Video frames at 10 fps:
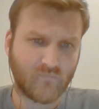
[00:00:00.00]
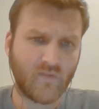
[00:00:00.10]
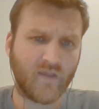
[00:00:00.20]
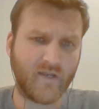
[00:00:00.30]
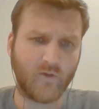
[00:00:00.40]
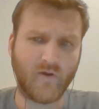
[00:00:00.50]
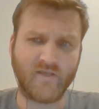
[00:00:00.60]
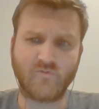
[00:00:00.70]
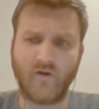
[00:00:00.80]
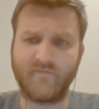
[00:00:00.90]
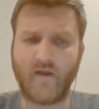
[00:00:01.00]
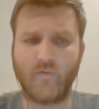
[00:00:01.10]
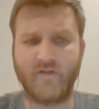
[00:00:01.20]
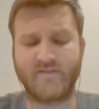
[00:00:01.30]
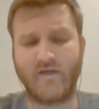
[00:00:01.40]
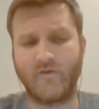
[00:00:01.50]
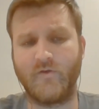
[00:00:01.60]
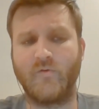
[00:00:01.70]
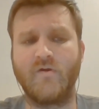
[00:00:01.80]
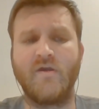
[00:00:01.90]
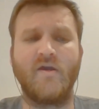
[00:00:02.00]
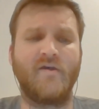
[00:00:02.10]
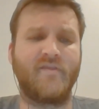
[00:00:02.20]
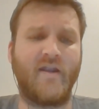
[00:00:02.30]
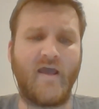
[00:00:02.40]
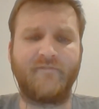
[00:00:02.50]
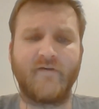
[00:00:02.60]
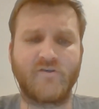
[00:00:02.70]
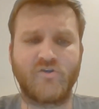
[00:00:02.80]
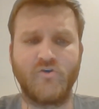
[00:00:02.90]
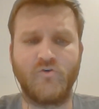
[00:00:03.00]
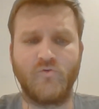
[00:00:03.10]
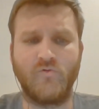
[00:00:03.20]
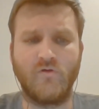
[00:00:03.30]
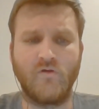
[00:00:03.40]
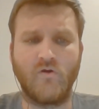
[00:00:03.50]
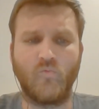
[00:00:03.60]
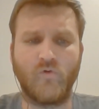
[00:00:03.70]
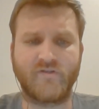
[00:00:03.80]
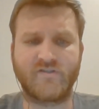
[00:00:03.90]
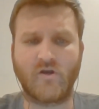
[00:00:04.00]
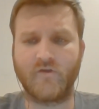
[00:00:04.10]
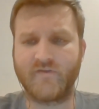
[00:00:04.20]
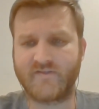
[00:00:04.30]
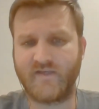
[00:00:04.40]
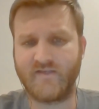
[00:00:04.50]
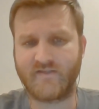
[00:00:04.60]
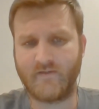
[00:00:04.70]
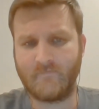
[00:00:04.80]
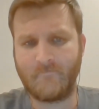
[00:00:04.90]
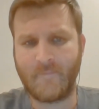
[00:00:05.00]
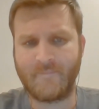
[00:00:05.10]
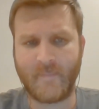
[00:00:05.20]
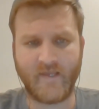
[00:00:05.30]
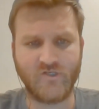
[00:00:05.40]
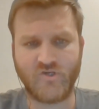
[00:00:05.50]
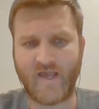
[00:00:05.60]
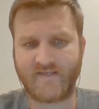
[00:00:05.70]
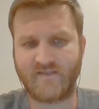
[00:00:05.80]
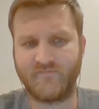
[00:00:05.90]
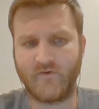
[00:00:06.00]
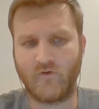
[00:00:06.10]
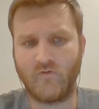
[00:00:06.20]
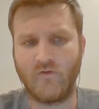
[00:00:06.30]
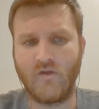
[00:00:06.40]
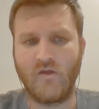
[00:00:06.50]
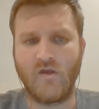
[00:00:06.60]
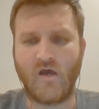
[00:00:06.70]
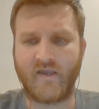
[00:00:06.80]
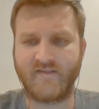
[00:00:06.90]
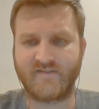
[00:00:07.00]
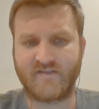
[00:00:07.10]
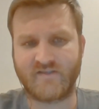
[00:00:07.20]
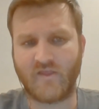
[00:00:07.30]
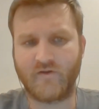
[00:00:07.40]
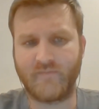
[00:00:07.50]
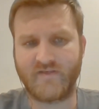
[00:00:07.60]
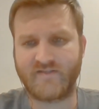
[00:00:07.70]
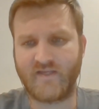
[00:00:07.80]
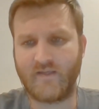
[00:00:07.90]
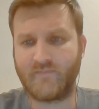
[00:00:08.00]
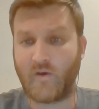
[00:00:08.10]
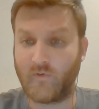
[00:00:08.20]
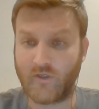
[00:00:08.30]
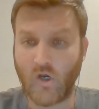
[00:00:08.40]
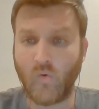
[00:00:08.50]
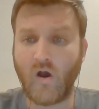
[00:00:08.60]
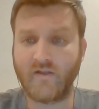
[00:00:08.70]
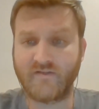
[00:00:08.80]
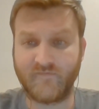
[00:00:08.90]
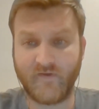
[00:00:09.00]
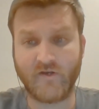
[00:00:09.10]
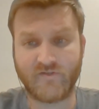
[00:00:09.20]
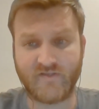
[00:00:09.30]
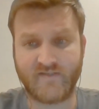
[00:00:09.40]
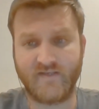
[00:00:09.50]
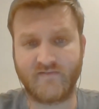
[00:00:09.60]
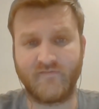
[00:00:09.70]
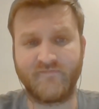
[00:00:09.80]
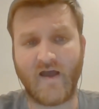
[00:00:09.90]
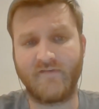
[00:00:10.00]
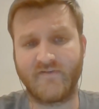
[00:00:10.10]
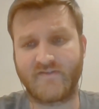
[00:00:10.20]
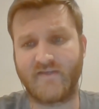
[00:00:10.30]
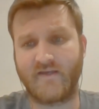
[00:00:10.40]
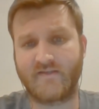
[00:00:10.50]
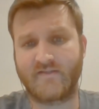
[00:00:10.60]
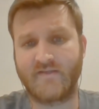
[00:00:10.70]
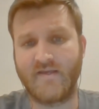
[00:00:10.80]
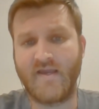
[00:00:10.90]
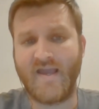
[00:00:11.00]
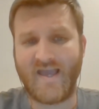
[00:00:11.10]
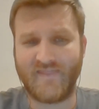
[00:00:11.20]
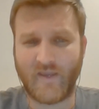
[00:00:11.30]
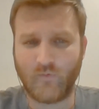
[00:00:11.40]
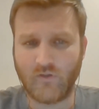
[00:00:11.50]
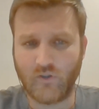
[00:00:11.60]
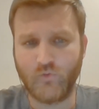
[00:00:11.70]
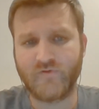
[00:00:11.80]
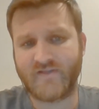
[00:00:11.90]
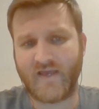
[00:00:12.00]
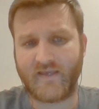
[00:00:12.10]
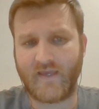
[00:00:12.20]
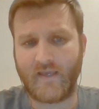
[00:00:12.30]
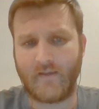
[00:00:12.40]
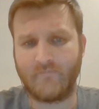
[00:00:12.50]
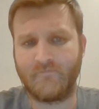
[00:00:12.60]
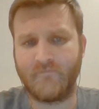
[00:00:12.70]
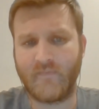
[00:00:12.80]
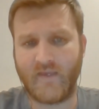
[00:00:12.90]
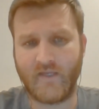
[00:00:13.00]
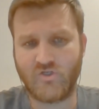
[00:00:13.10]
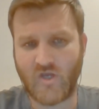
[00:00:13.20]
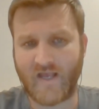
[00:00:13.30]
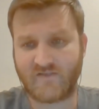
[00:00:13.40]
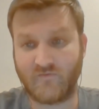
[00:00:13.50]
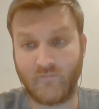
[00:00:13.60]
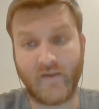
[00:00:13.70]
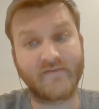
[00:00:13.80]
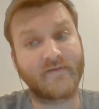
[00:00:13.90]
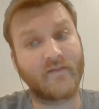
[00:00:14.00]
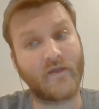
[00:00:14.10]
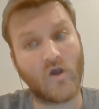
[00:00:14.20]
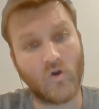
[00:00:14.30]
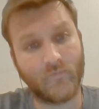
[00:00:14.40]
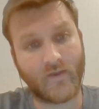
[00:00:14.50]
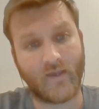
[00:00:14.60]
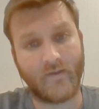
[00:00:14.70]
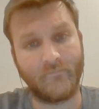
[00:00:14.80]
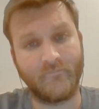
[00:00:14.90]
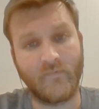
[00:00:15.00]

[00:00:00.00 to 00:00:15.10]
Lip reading: anyways, what if I were to tell you that FSU would start the season in Jacksonville against a Southern Miss team that would go on to finish the season 5-6, and they would lose that game in Jacksonville, basically a home game,